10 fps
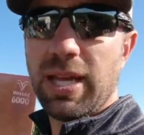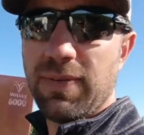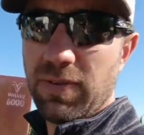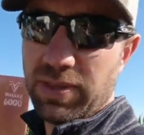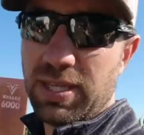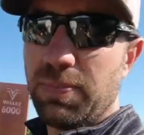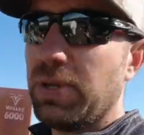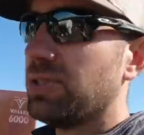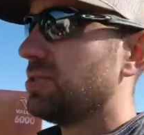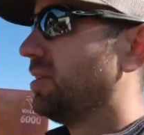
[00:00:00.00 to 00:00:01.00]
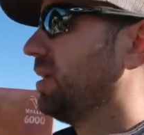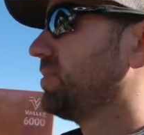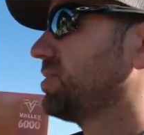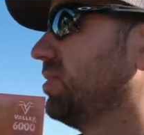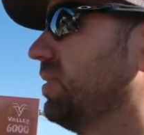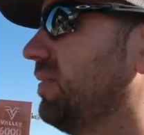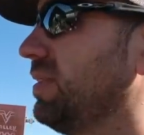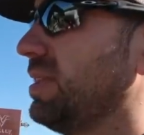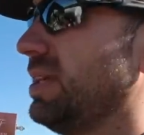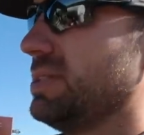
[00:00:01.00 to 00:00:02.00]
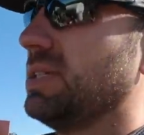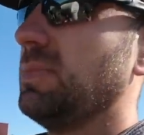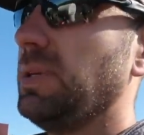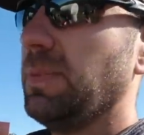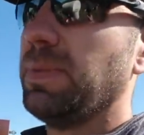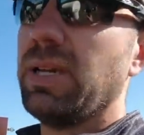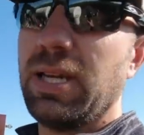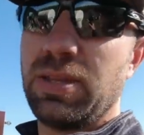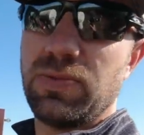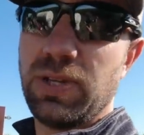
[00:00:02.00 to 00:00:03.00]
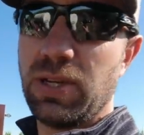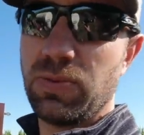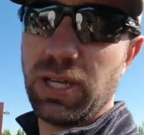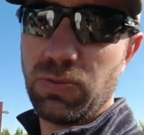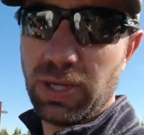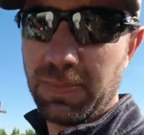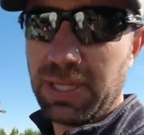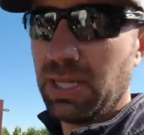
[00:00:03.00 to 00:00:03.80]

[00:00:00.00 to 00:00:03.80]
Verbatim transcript: to have everything pressured up so everything's going to be applying the right rate when I'm